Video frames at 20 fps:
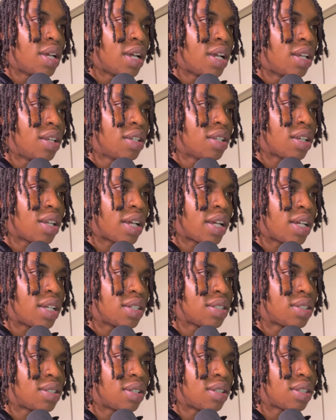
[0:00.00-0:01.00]
It look
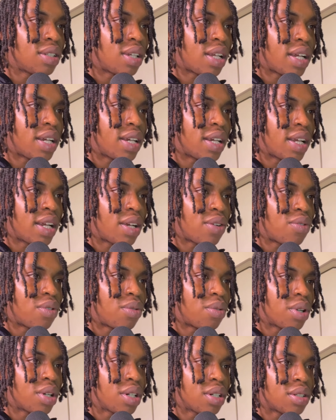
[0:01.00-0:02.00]
like something like that
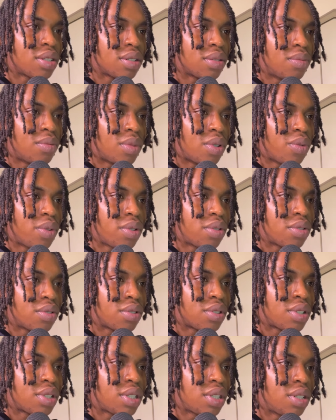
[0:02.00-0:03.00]
will work, but we gonna
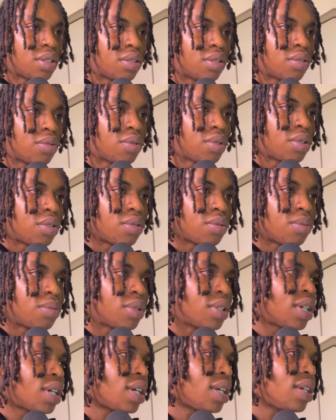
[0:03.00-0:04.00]
see. We gonna
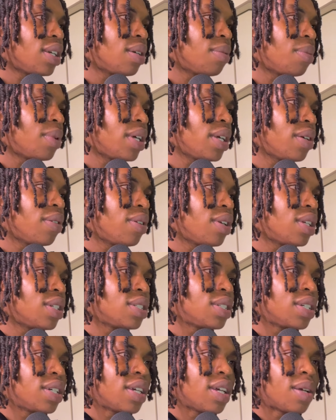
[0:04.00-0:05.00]
goddamn, I hate when that
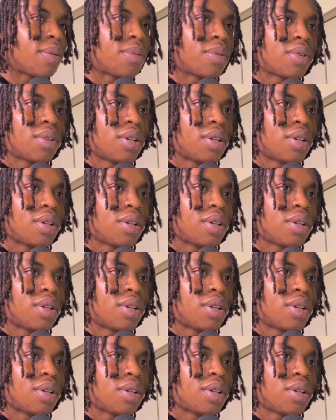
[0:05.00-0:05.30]
shit happen.